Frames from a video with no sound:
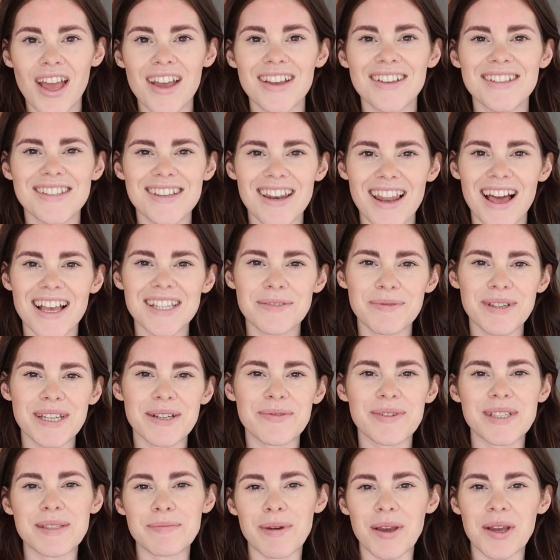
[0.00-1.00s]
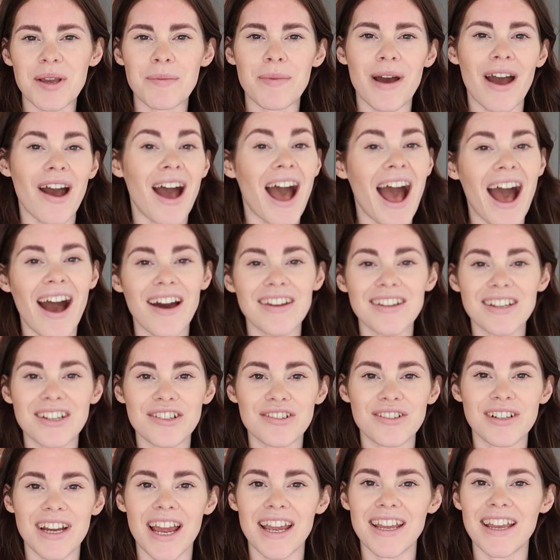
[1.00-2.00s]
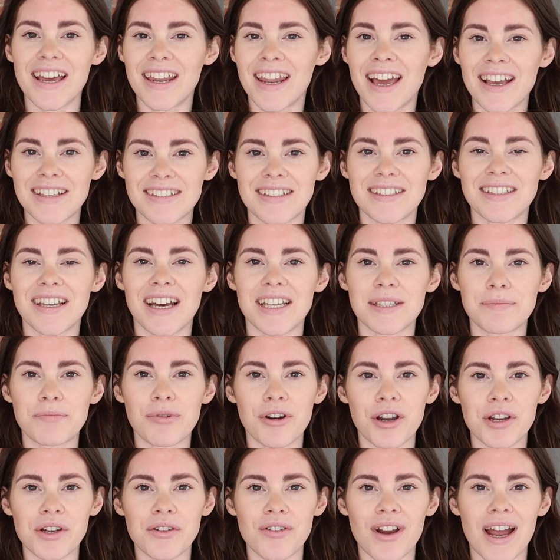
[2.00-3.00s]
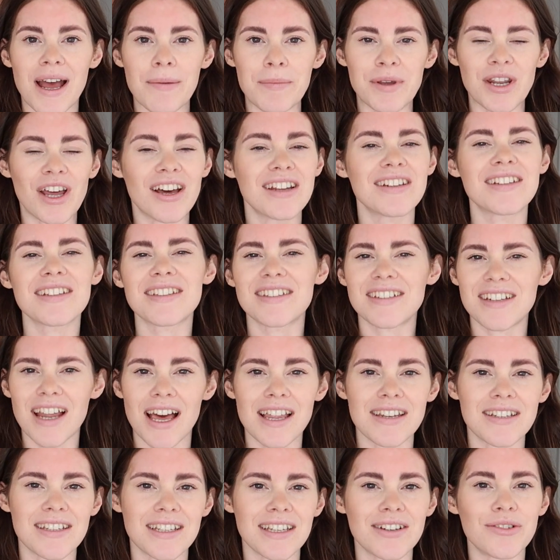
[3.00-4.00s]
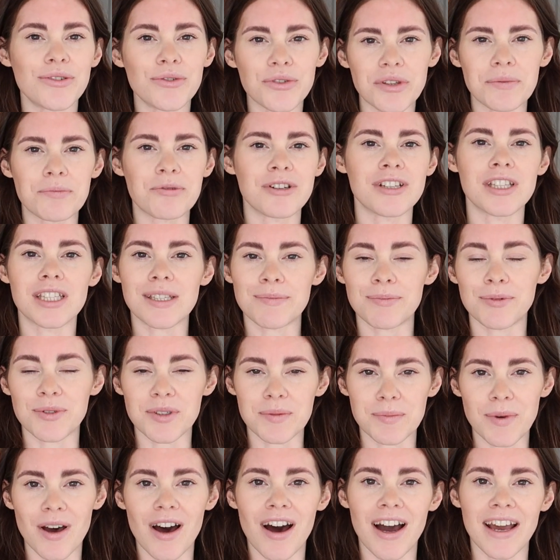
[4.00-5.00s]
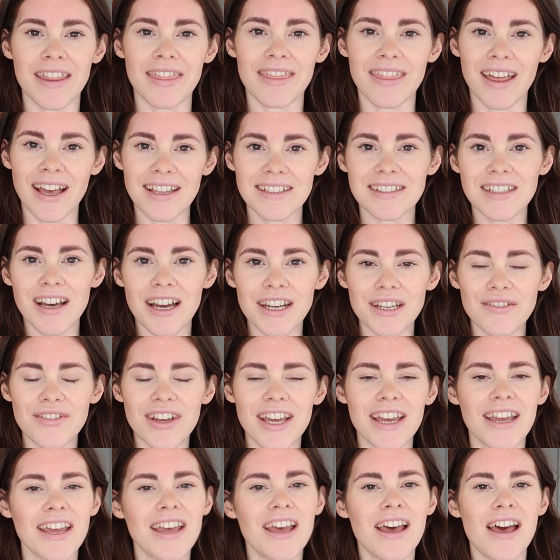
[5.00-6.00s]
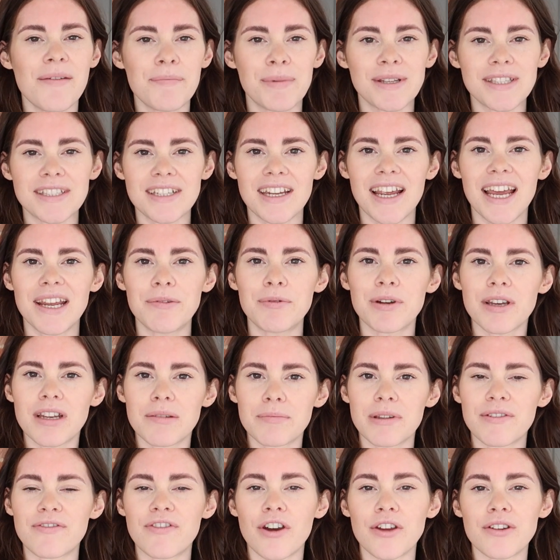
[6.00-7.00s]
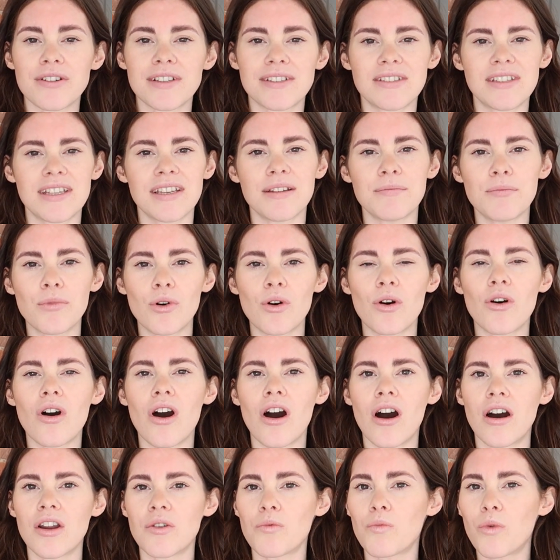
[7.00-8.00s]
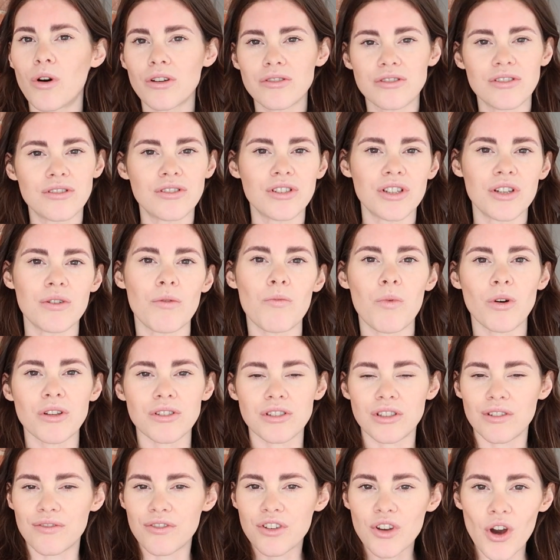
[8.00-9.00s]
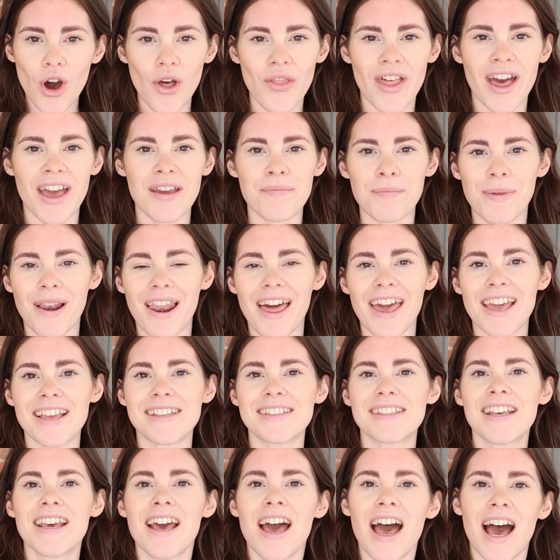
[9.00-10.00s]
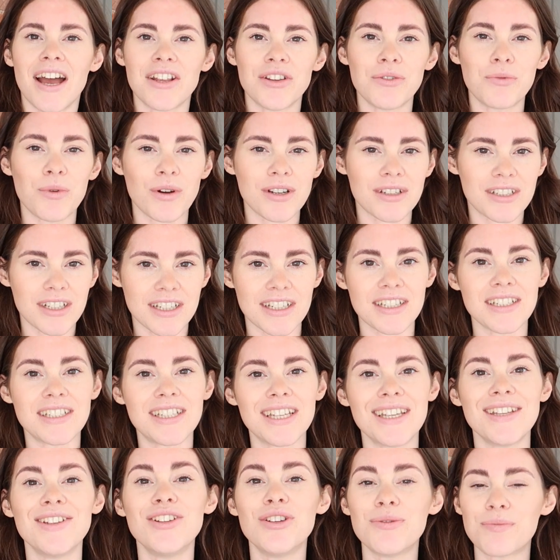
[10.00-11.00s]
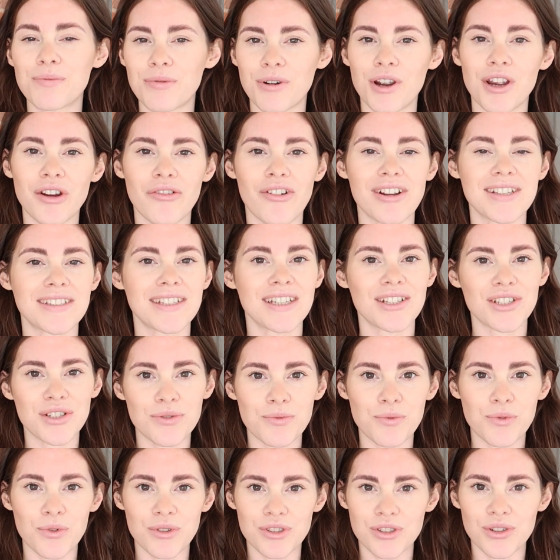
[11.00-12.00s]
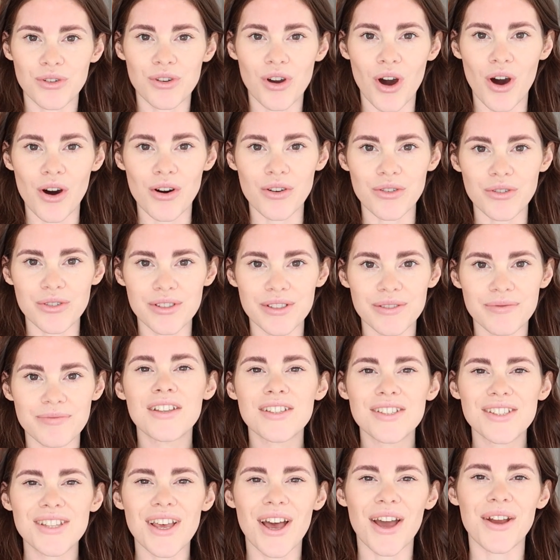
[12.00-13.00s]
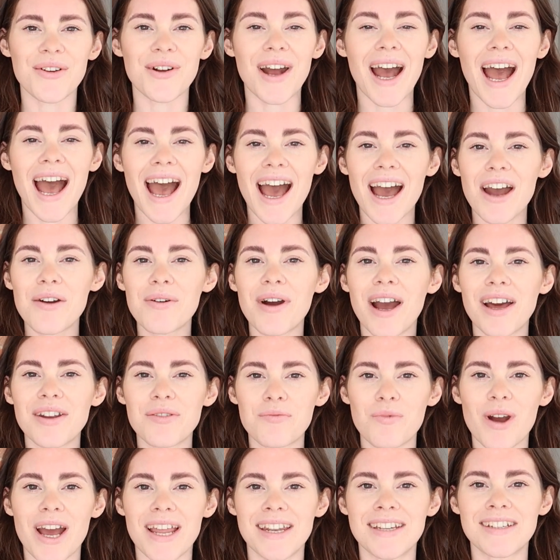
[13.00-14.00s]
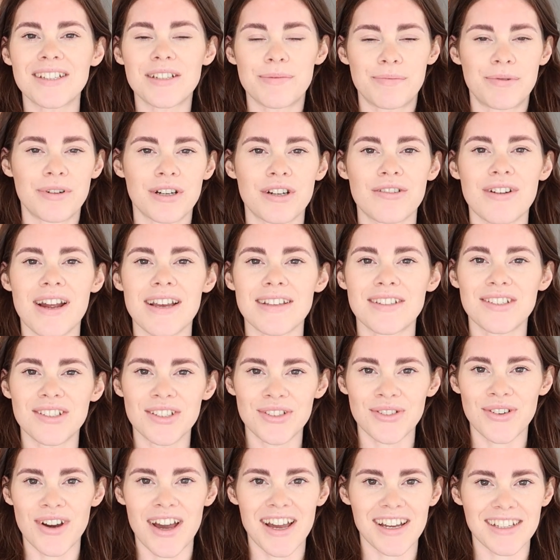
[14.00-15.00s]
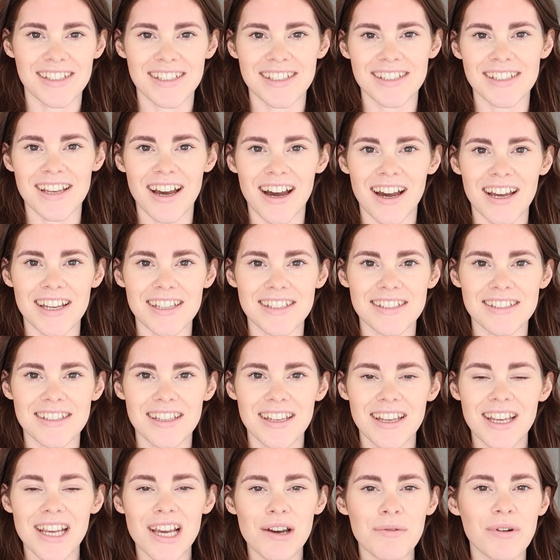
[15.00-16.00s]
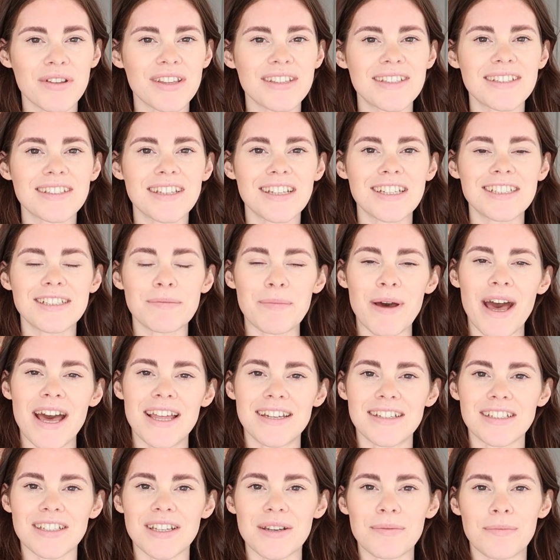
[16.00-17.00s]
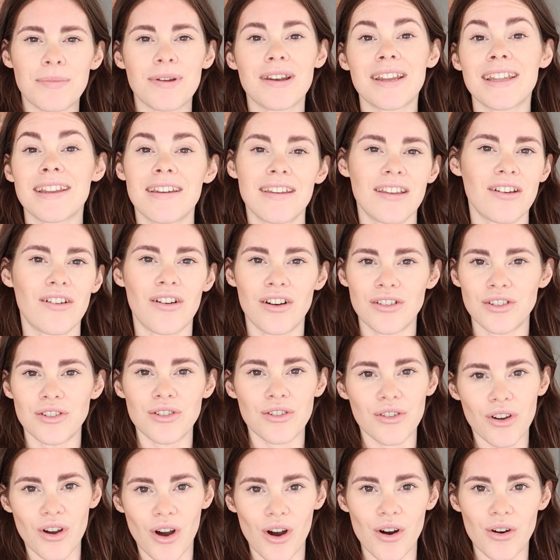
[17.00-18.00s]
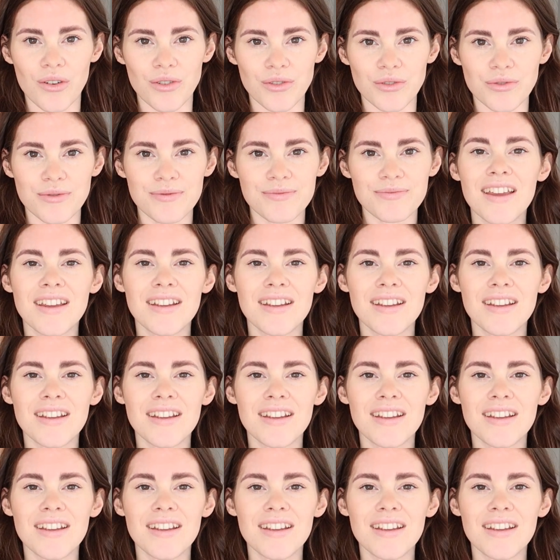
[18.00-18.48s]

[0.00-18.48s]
So last week we spoke about how to create an exercise program and understanding all the principles behind that side of it. But today we're going to be focusing more on what to do once you've got that in place and you want to continue progressing towards your goals. So how and when to progress your exercise? Well, this is going to depend completely on your goal.